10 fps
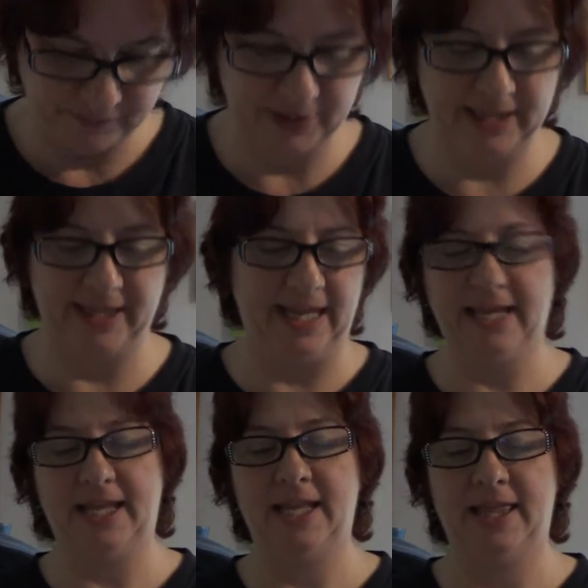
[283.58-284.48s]
What do you
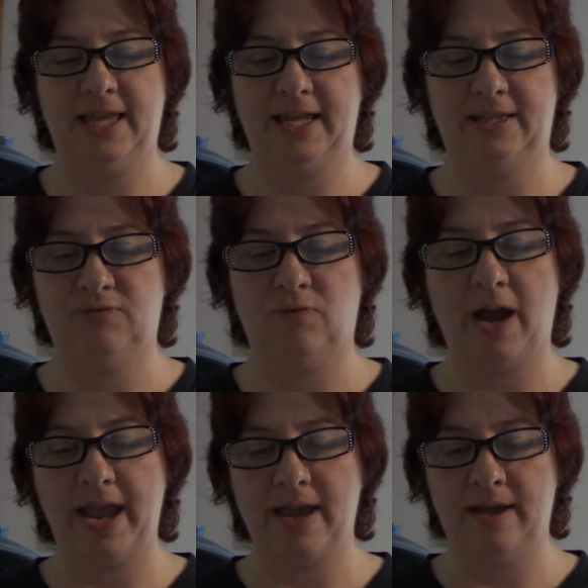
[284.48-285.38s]
think? You think it's
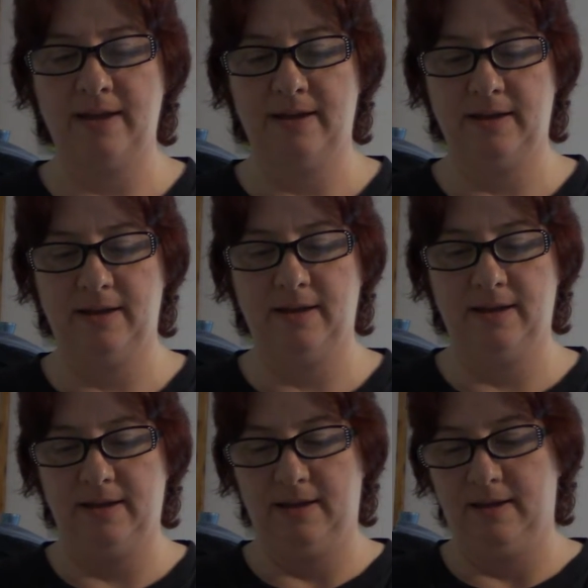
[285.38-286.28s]
right?
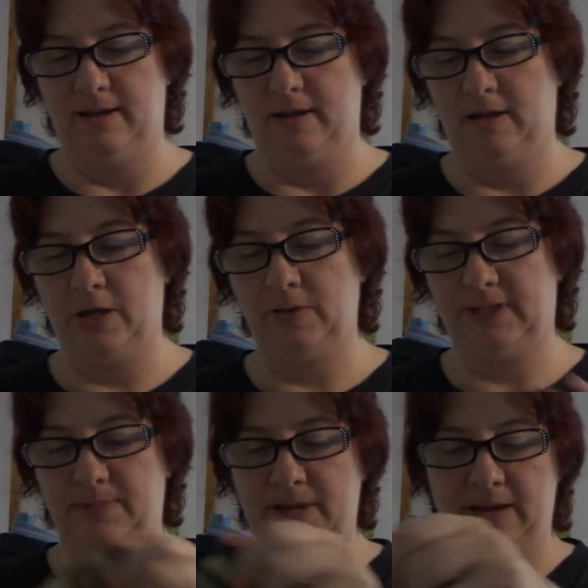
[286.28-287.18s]
Close
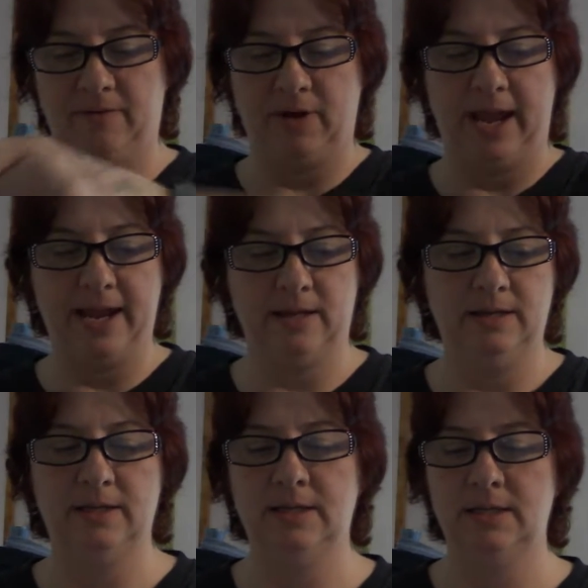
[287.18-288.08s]
to being right.
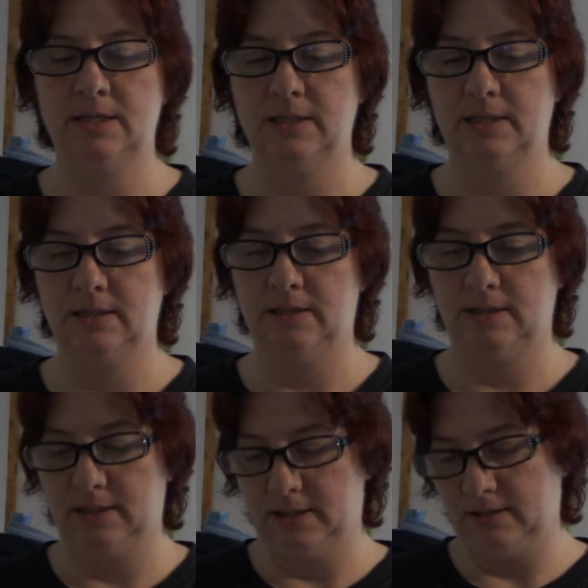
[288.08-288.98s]

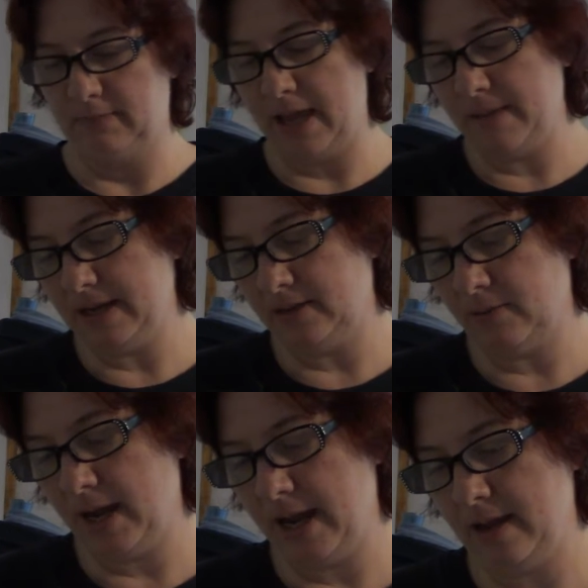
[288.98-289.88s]
Maybe it's
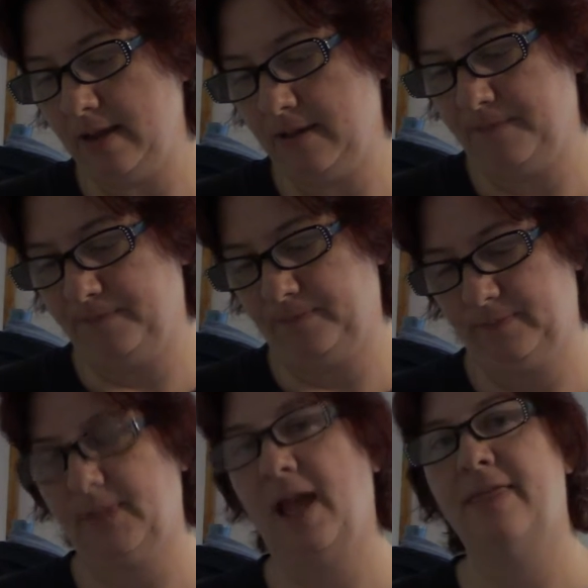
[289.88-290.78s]
right.
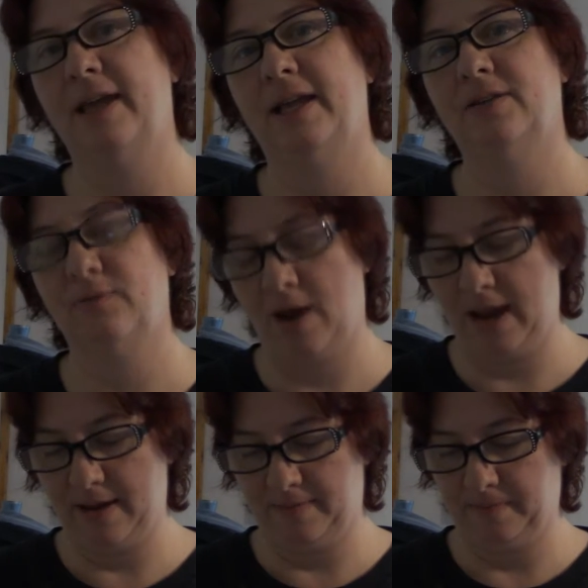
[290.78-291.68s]
I think it's
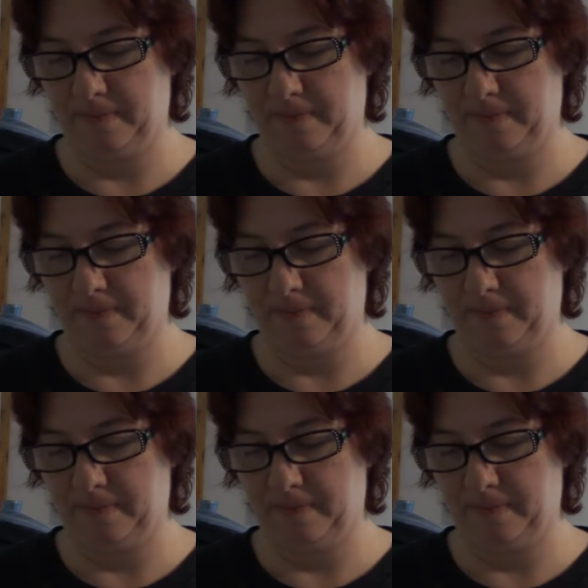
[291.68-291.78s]
right.